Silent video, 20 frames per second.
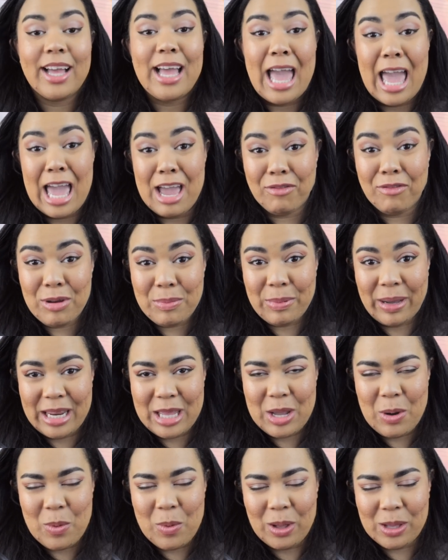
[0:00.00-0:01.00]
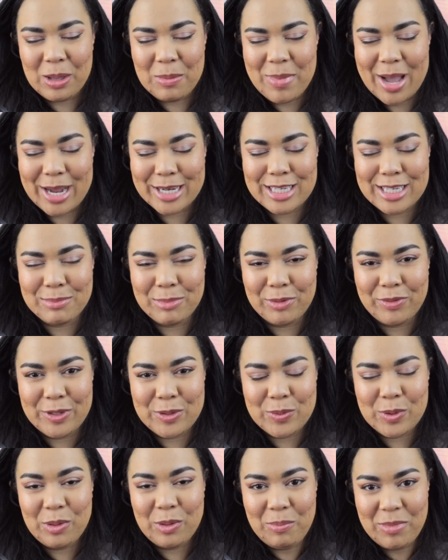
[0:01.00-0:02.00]
Hey, everybody, welcome back to
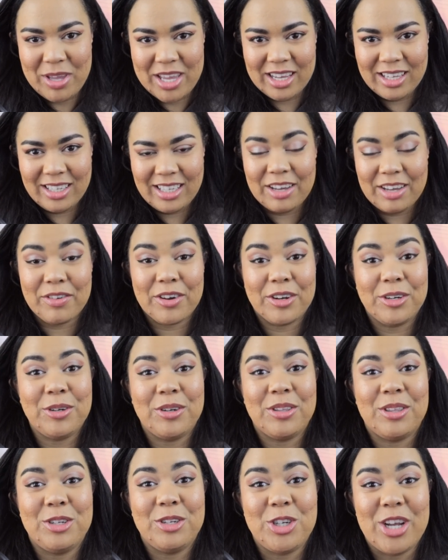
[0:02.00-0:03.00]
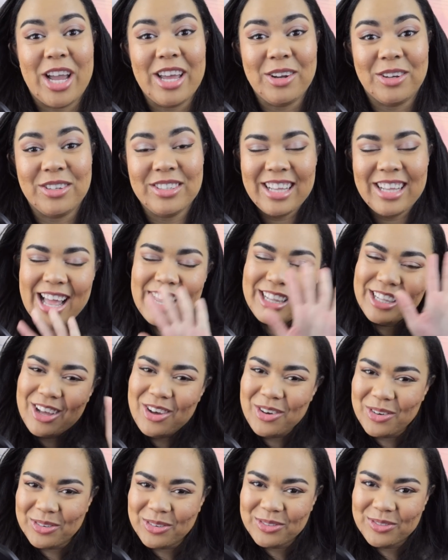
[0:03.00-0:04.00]
Movies with Mia. If you're new to the channel,
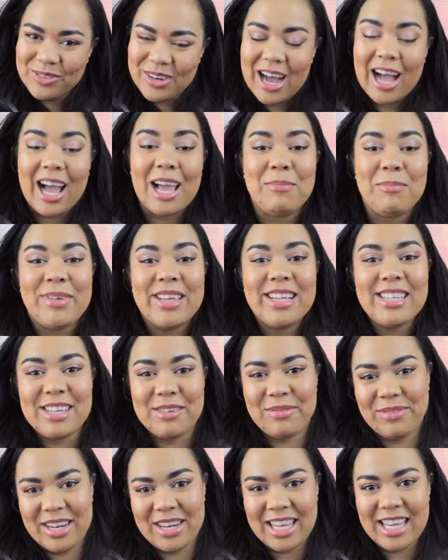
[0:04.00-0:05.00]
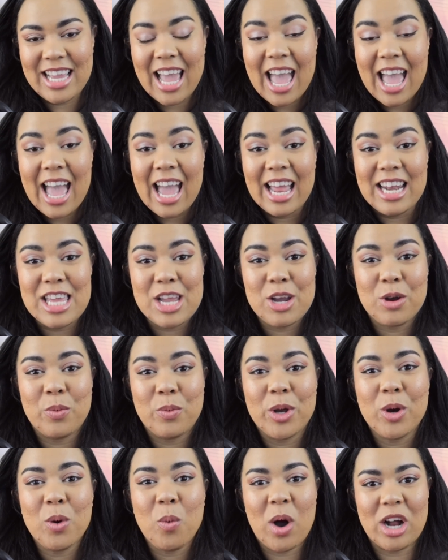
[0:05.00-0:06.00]
hello. I'm Mia Tiffany, and here
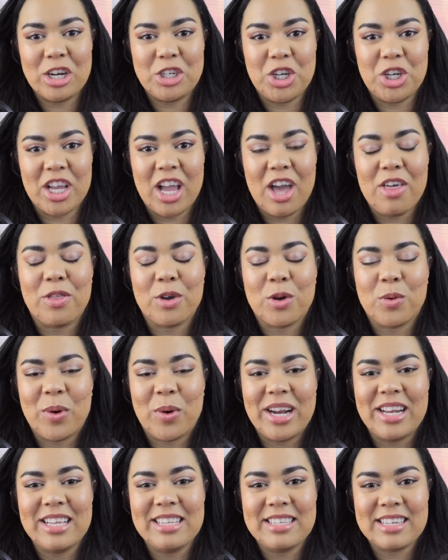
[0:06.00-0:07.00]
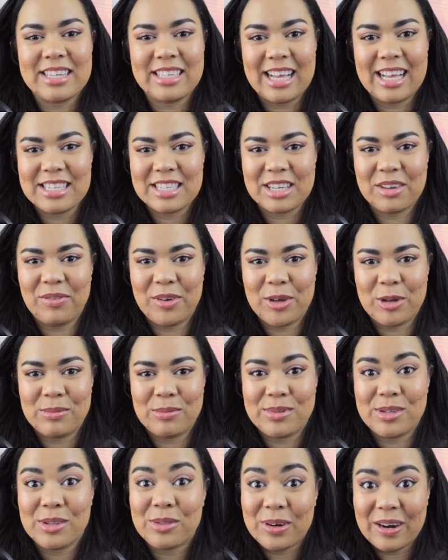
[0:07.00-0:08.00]
we are watching the greatest classic
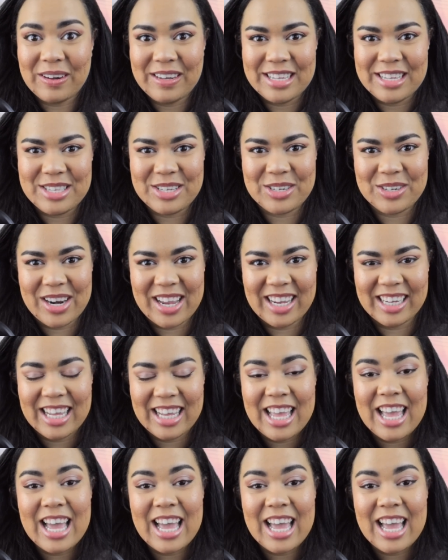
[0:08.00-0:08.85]
films throughout history.